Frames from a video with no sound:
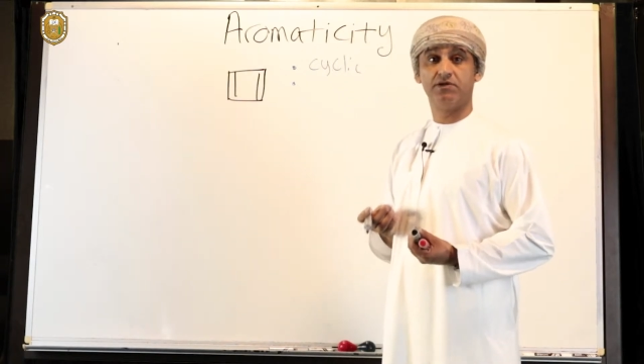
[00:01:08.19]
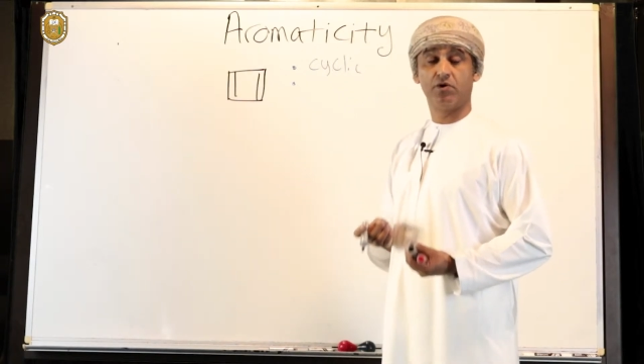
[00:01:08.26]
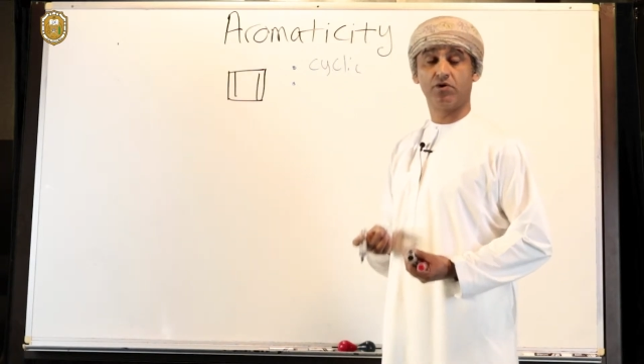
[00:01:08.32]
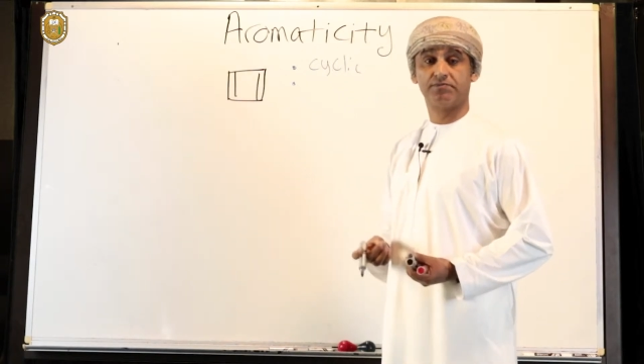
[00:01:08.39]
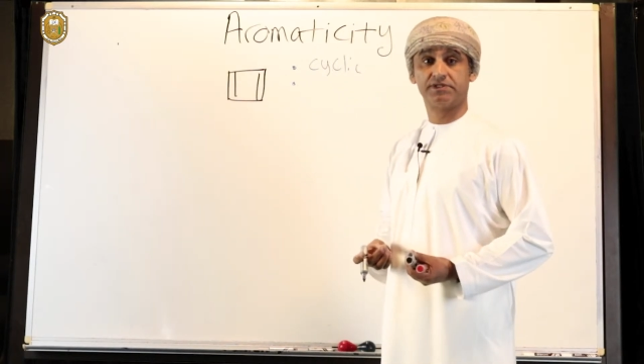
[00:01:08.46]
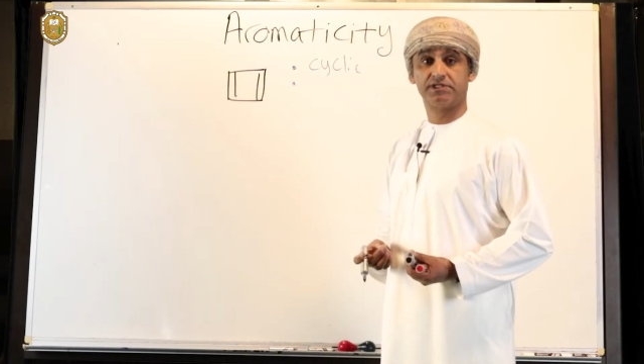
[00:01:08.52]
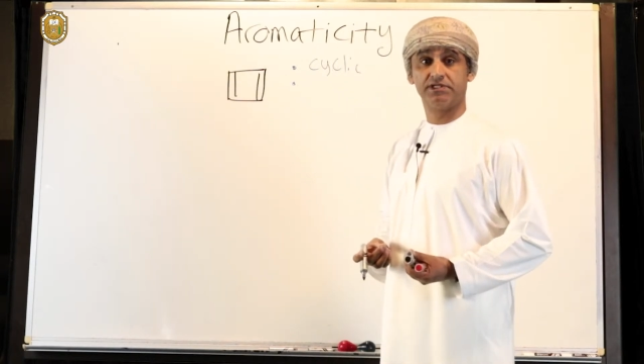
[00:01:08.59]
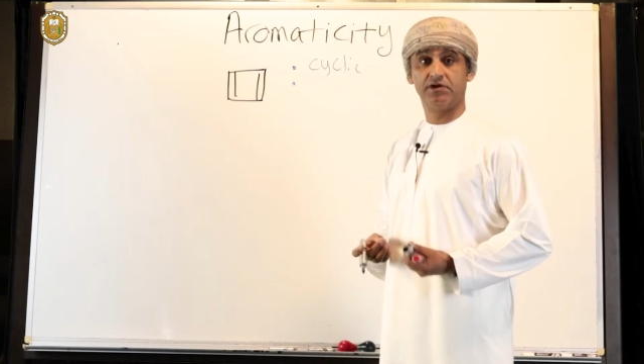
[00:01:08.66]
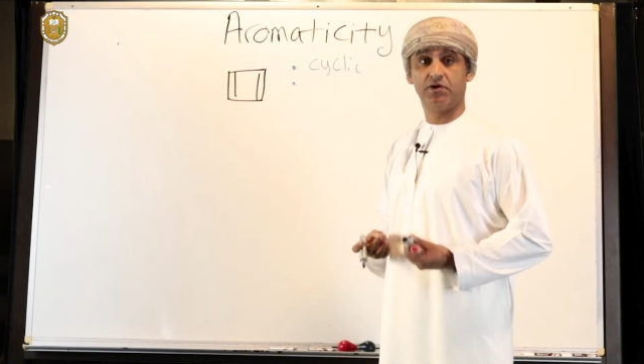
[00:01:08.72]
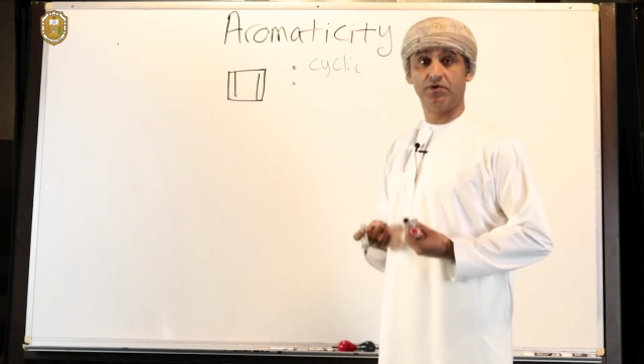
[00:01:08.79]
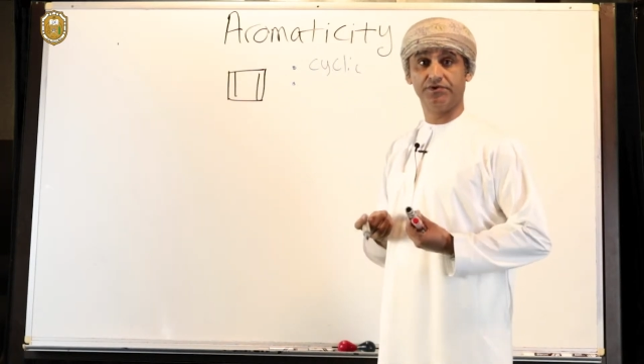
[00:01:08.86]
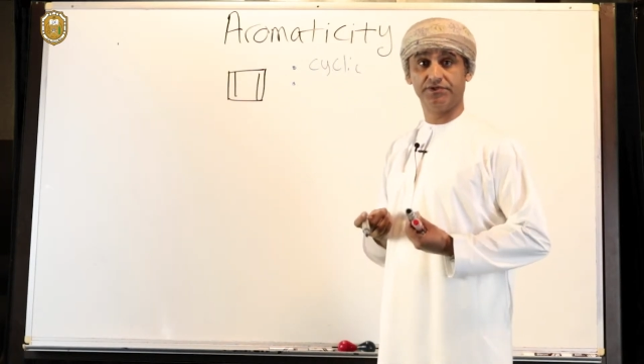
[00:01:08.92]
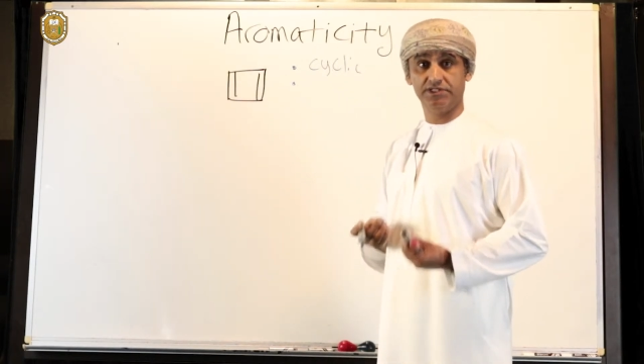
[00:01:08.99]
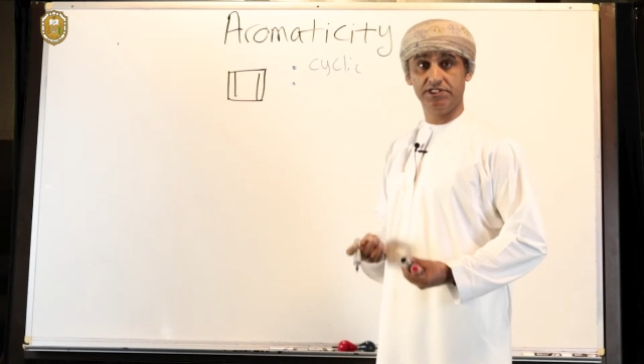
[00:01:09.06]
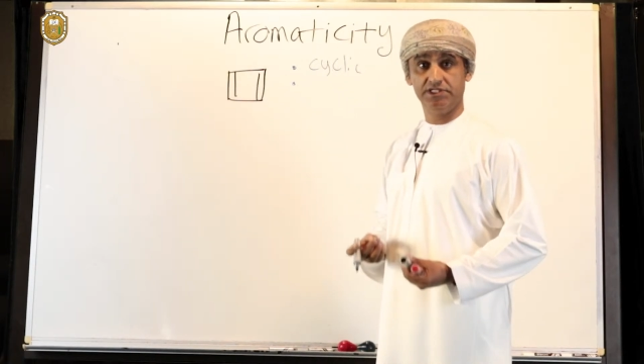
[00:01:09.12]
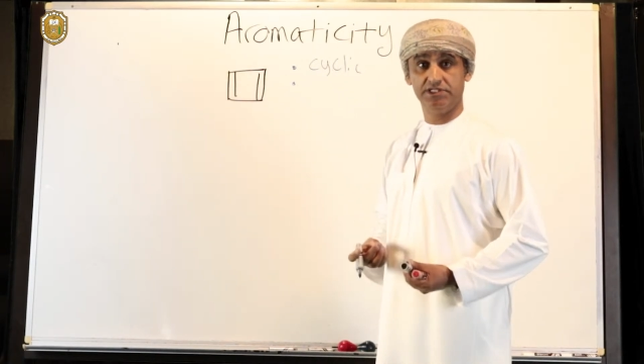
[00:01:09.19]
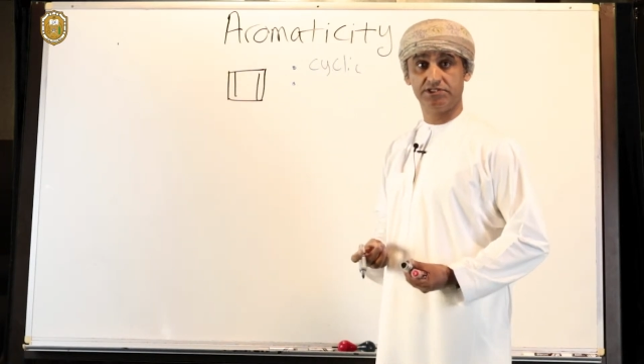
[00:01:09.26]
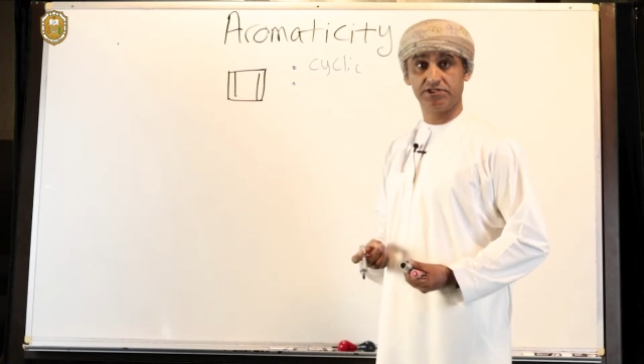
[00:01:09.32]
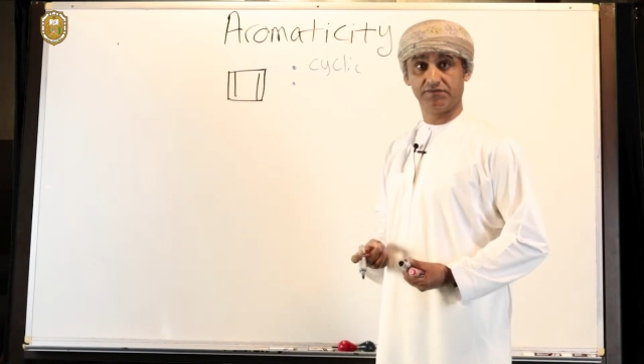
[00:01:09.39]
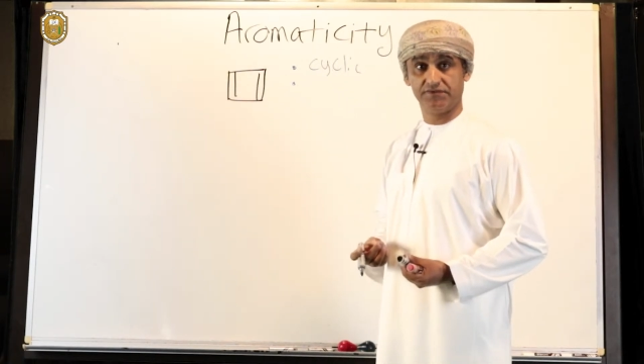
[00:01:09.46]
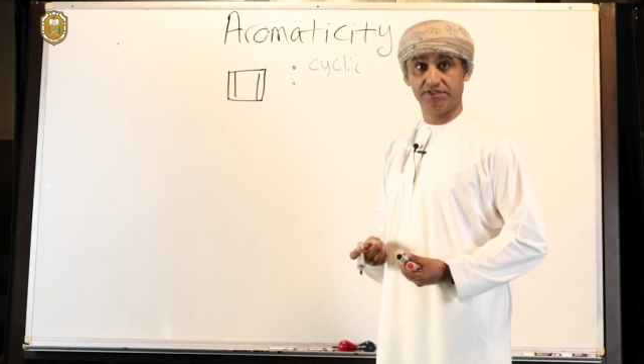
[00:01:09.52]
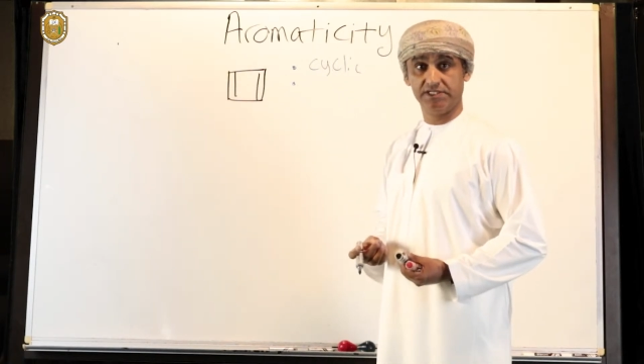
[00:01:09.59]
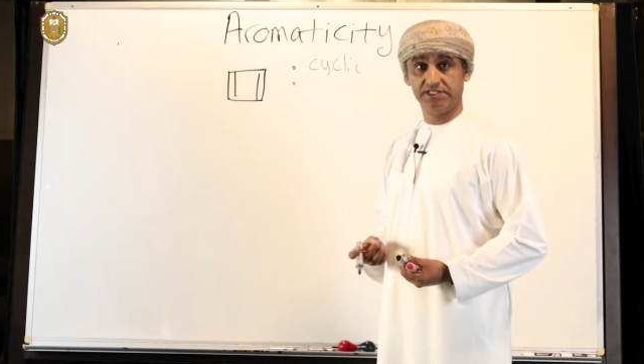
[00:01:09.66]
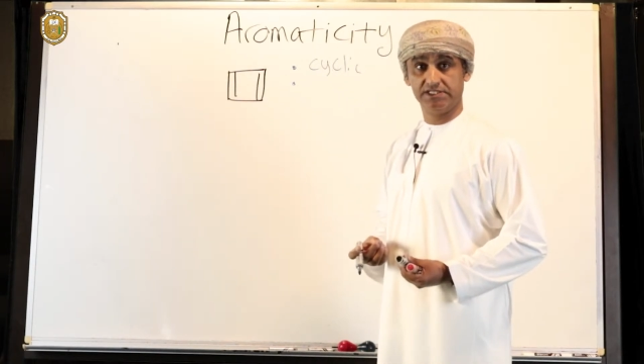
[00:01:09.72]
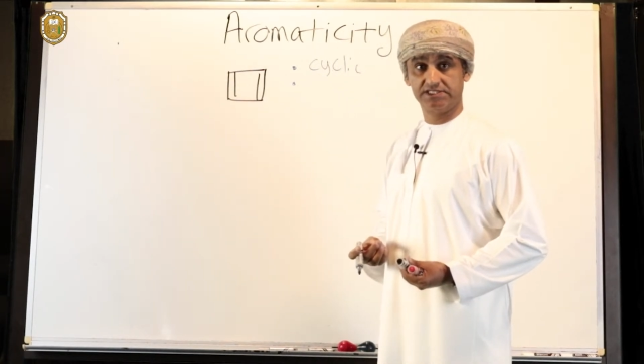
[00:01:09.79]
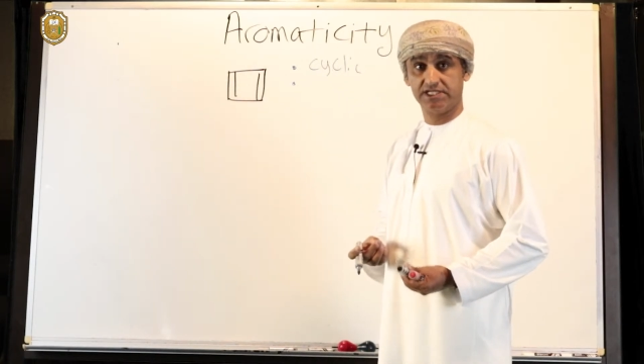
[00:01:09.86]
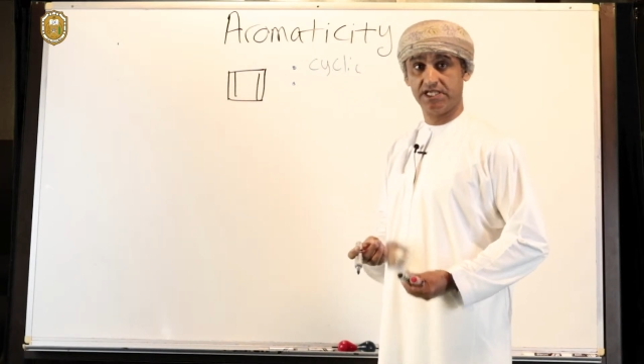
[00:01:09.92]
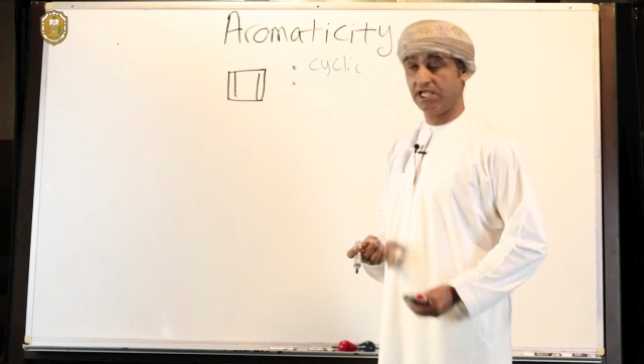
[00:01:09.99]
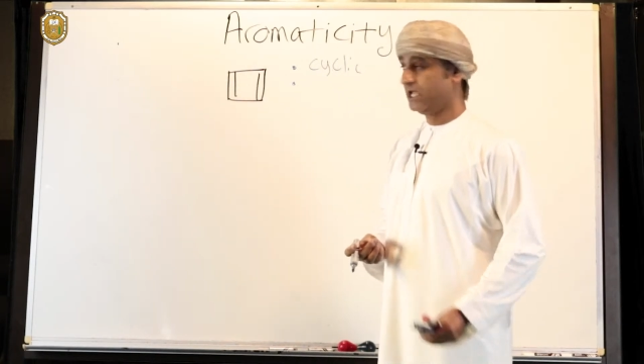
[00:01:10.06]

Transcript: orbital on each of these